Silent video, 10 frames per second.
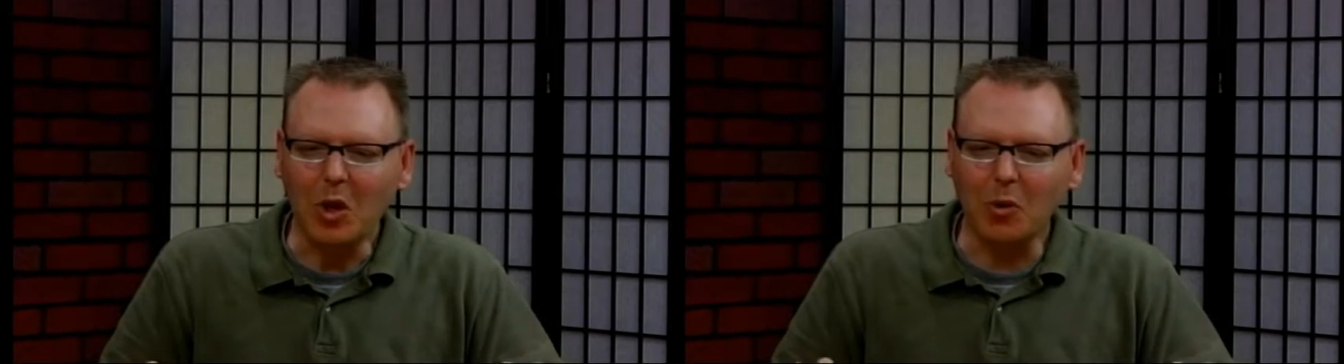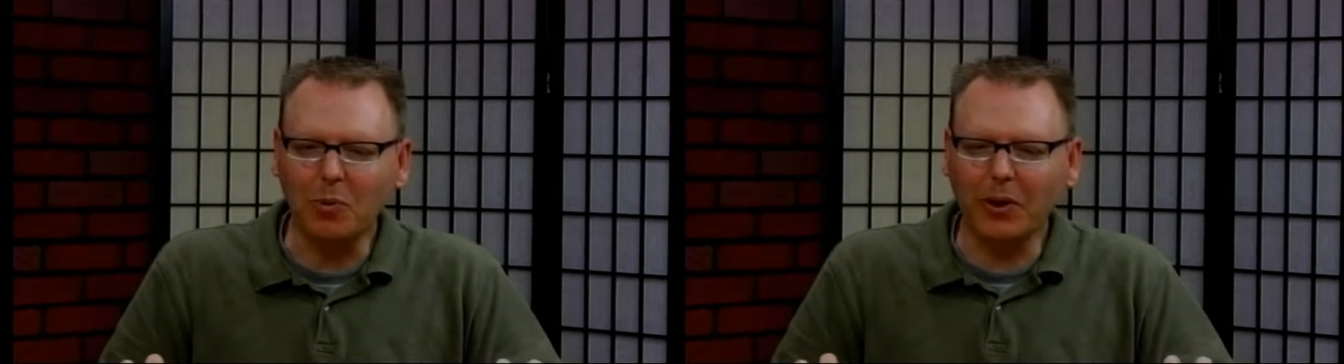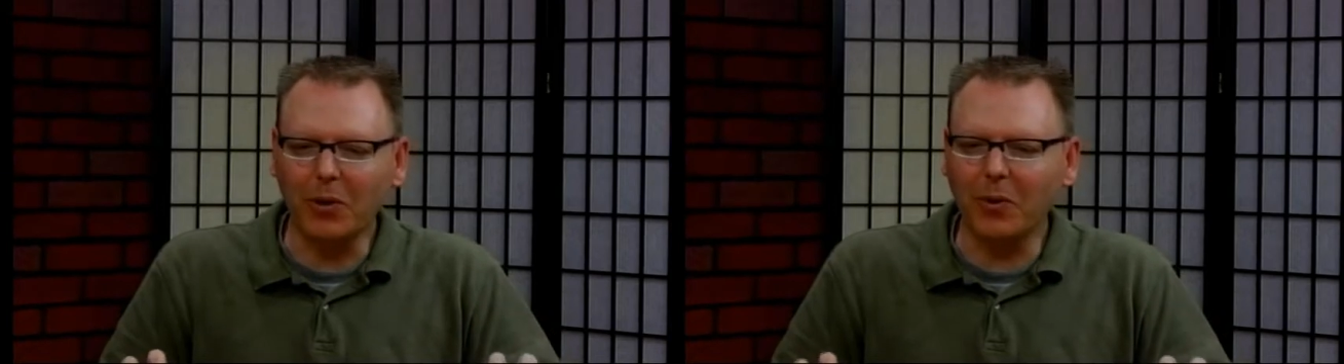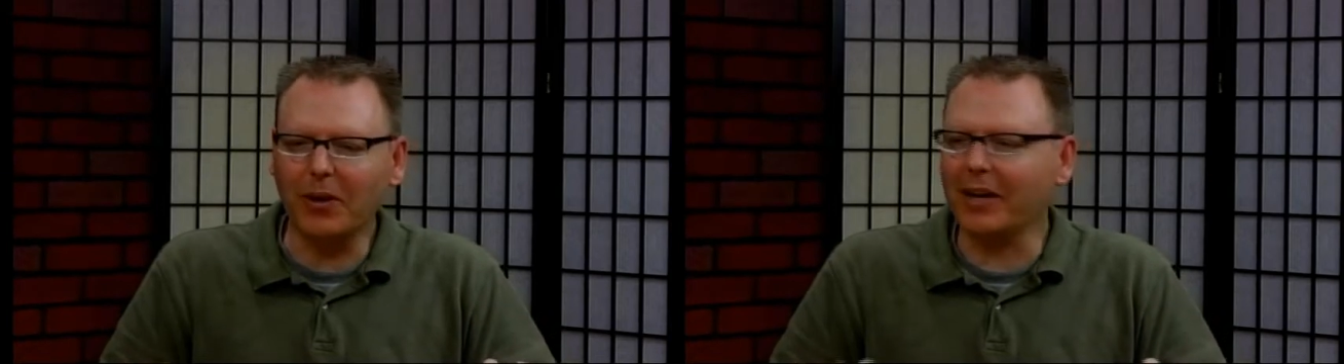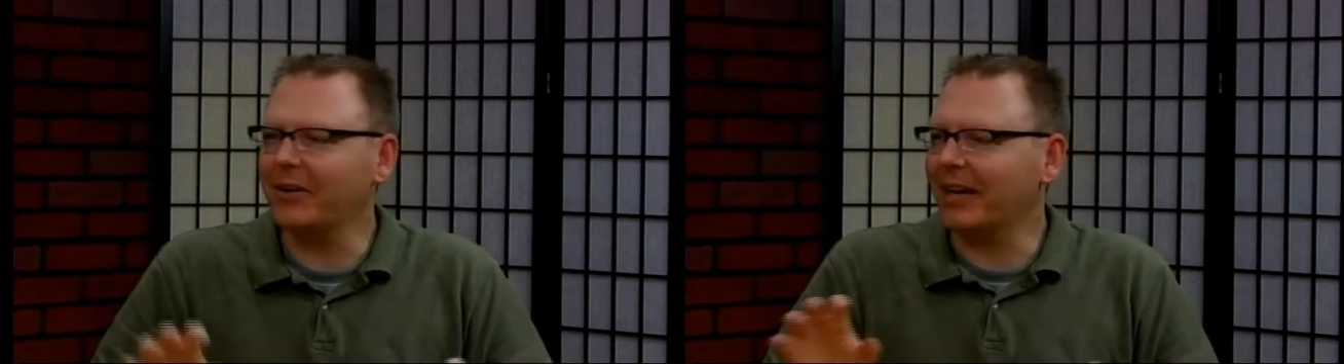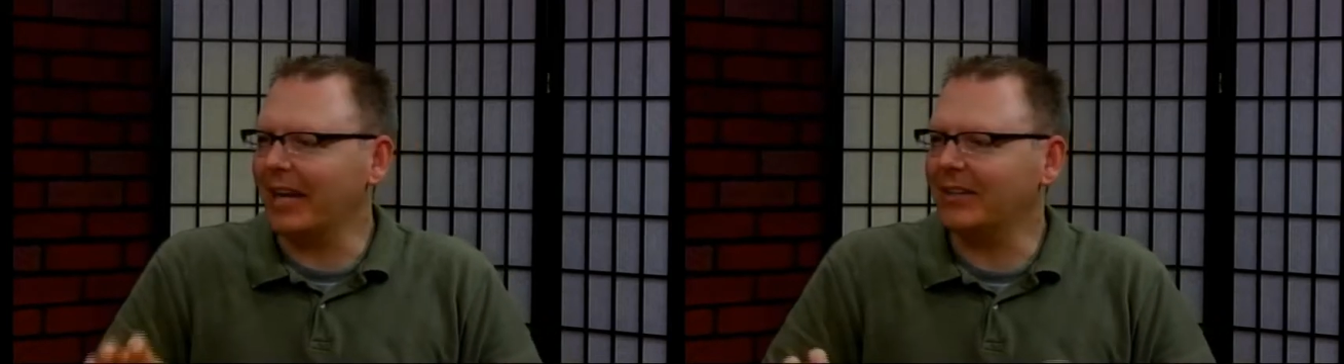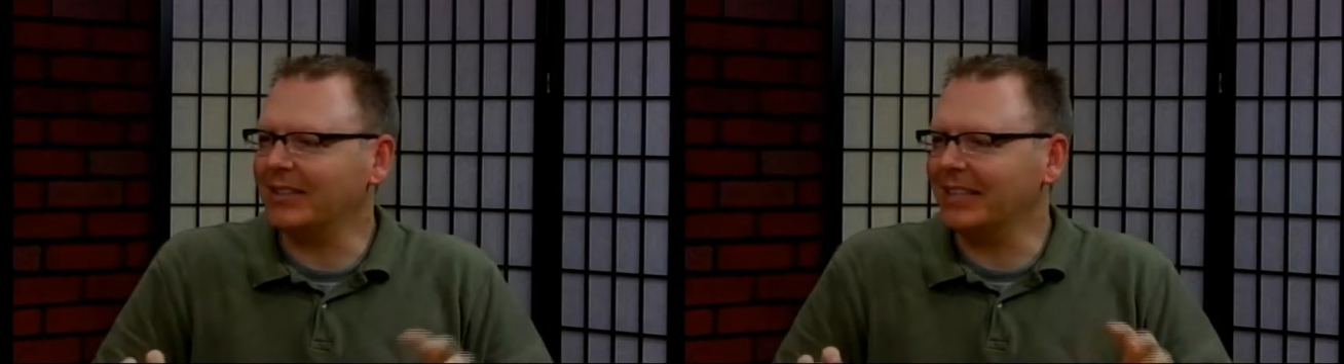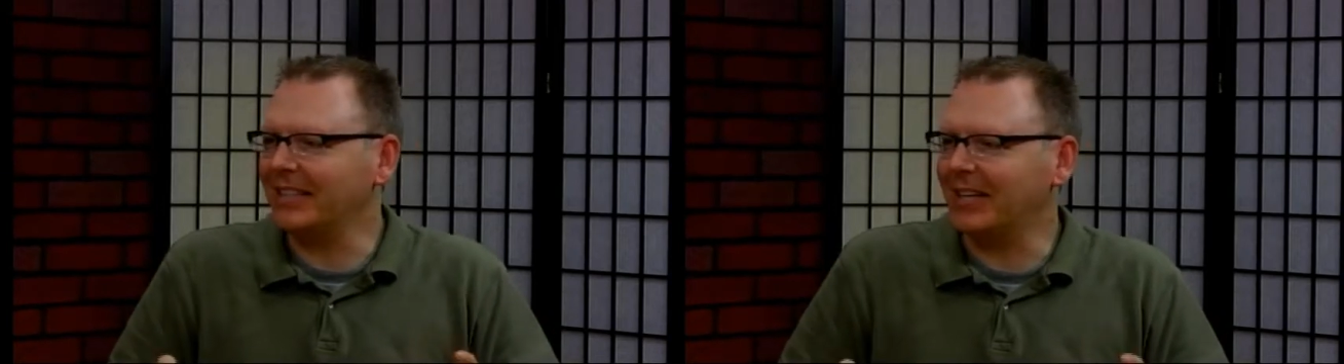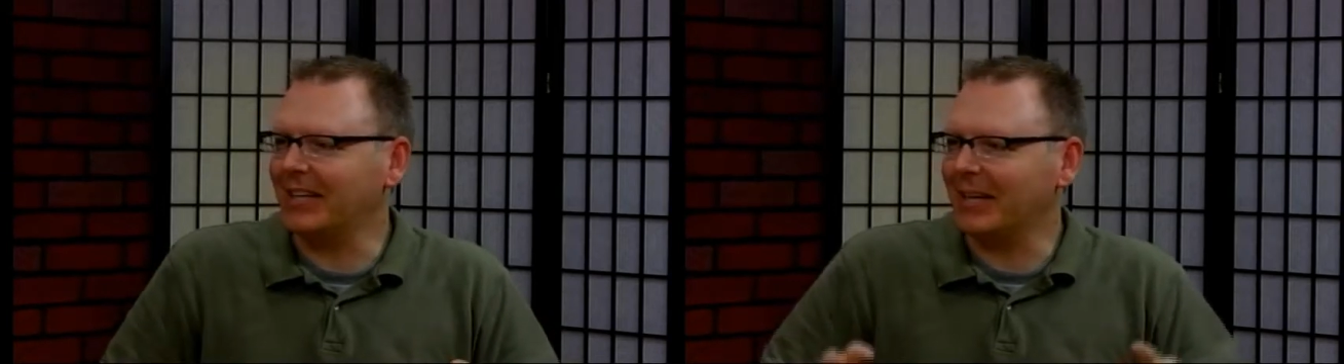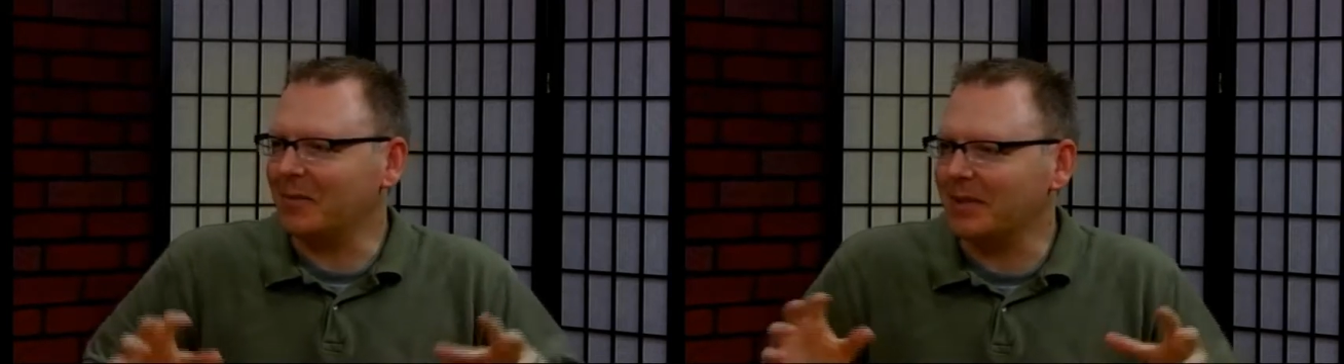our print coordinator, and Allison and Donna and I,